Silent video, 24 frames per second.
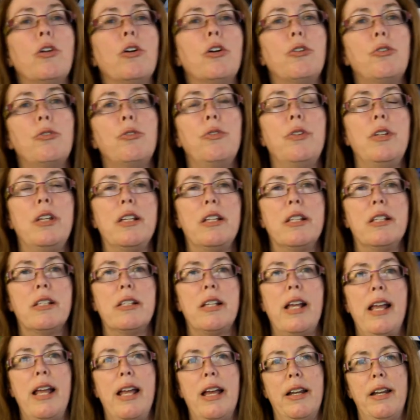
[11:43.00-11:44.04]
look through
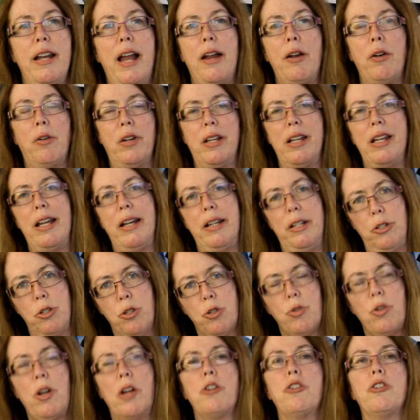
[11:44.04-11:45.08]
this and not only get
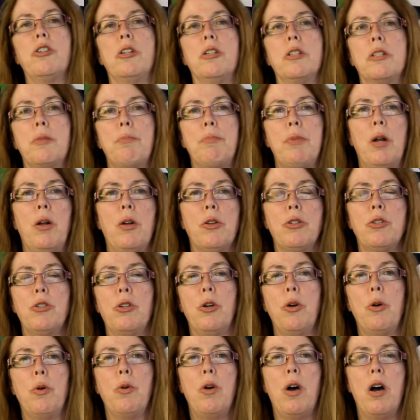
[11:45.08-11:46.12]
instructions, but
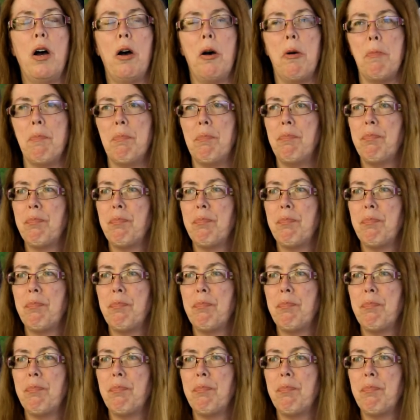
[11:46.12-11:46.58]
also